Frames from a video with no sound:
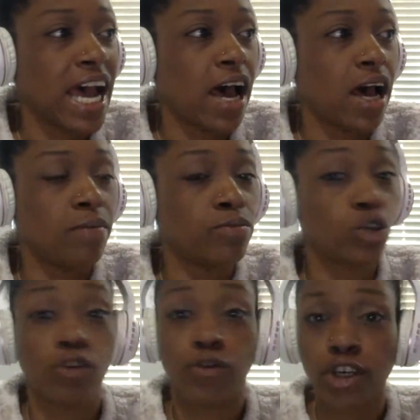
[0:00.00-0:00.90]

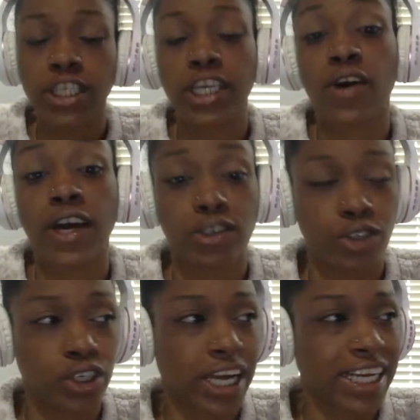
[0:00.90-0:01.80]
So the first thing you got to do
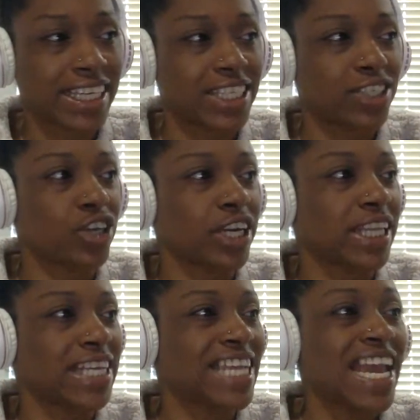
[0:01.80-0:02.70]
is you got to get these trade
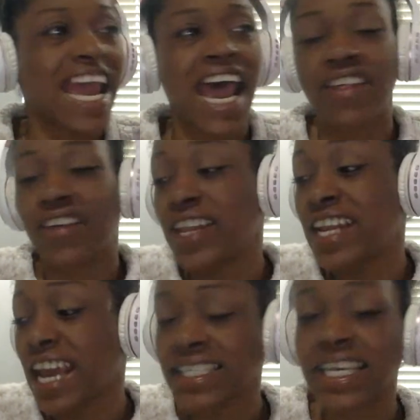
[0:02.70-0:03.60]
lines. And then the
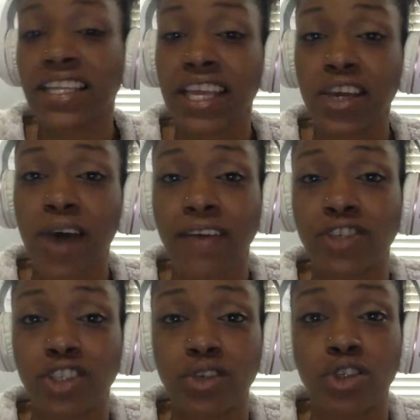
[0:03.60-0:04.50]
next thing that you have
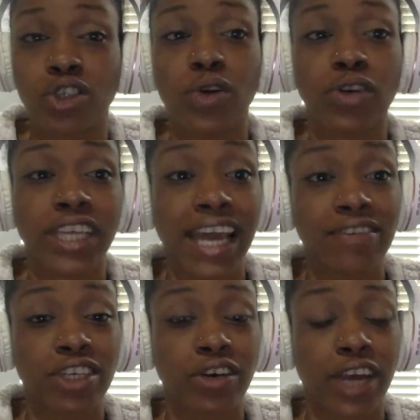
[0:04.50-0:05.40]
to do is you really have
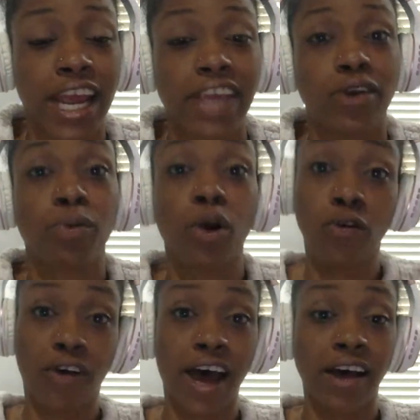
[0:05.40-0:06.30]
to create your
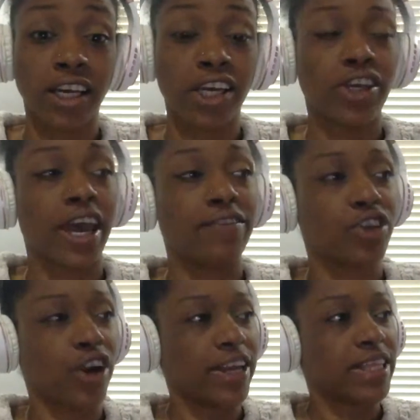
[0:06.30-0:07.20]
profile. You have to
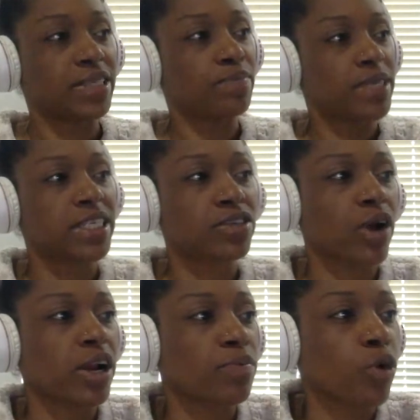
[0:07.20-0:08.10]
create this business
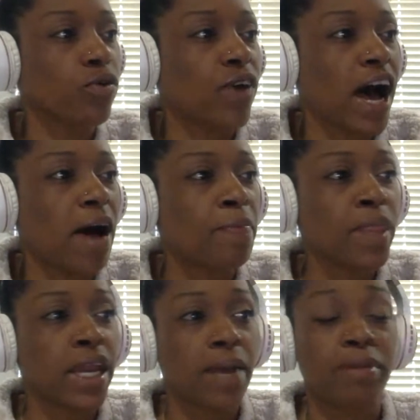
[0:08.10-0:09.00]
credit profile
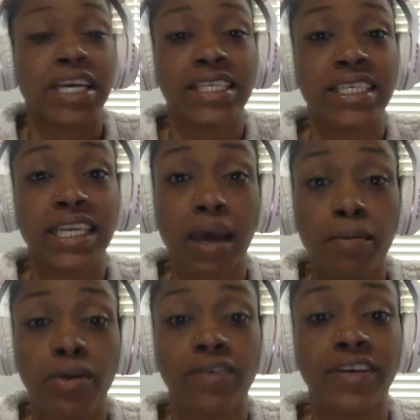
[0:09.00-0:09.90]
because the
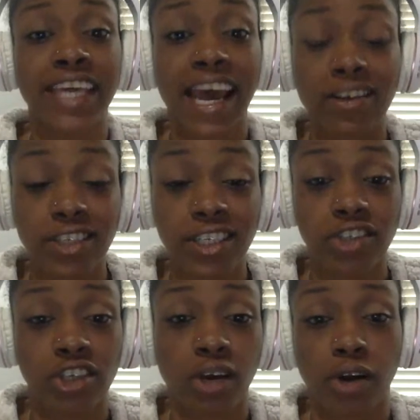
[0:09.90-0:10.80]
number of accounts that
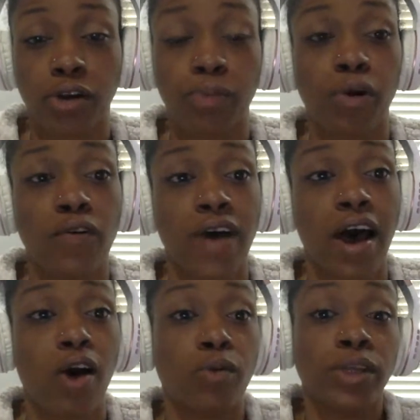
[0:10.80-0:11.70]
show on your
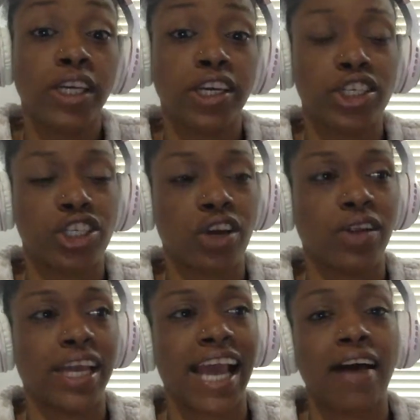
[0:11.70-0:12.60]
profile are really going to show
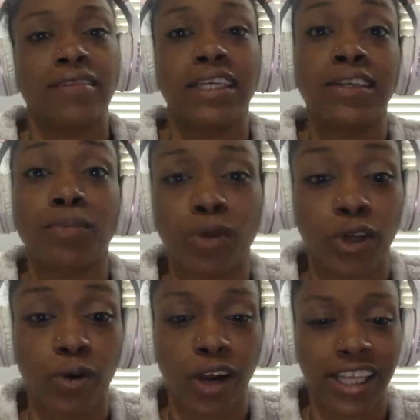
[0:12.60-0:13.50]
like how lendable
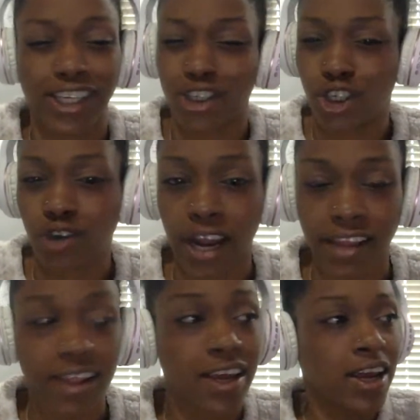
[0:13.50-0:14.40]
you are, like your
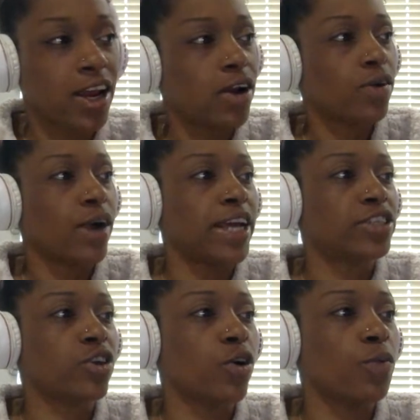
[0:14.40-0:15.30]
strength, right?
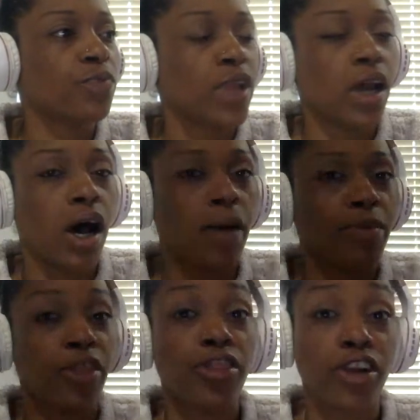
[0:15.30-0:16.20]
So
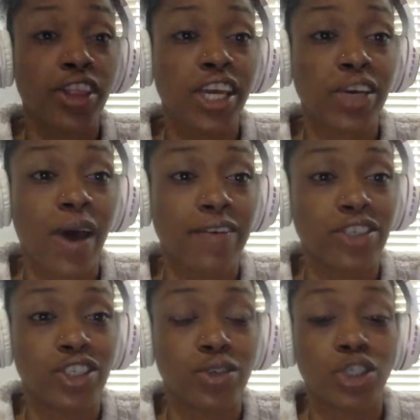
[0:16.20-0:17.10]
the third thing you have to
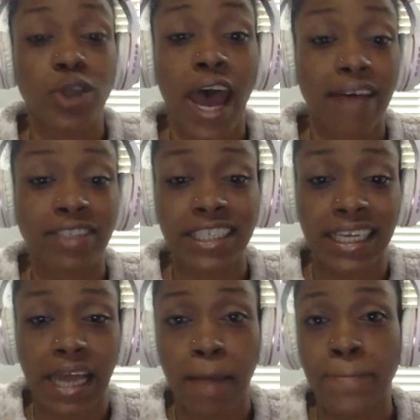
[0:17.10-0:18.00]
do is you have to
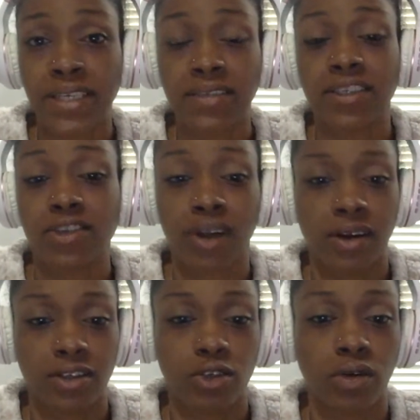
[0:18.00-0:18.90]
get a business
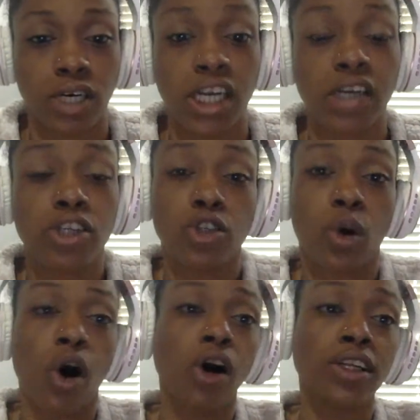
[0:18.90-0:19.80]
credit score.
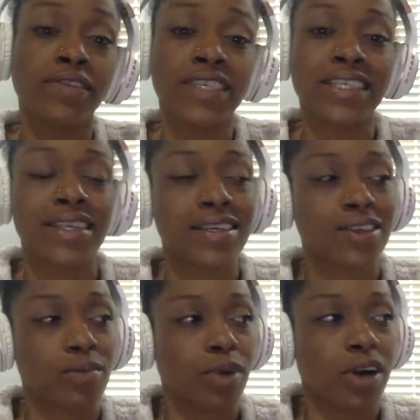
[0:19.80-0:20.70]
So all of these things
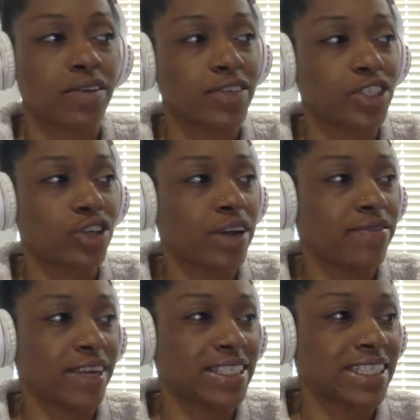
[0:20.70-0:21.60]
are part of the
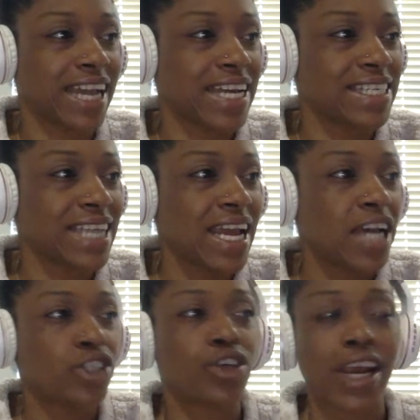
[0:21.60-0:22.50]
trifecta, guys.
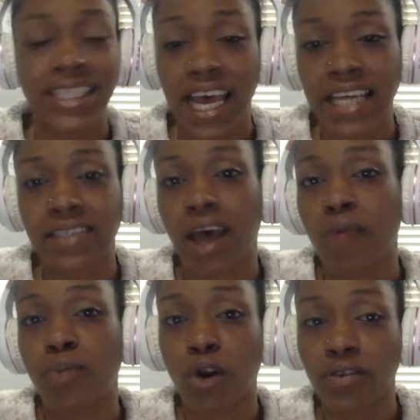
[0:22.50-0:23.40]
Trade lines, a
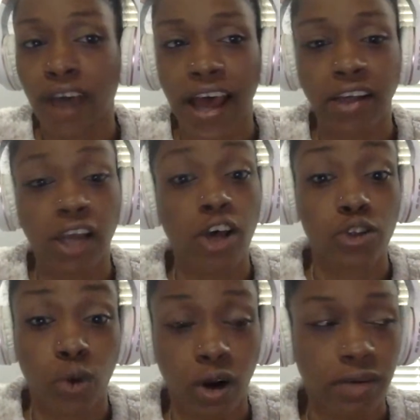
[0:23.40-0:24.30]
profile, a
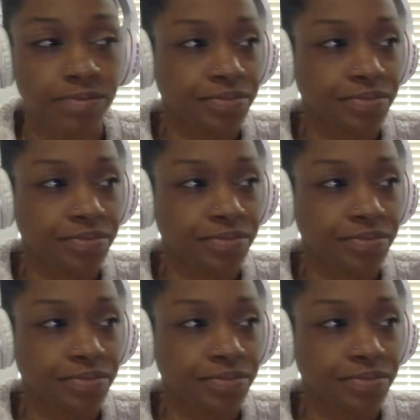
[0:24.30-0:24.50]
score.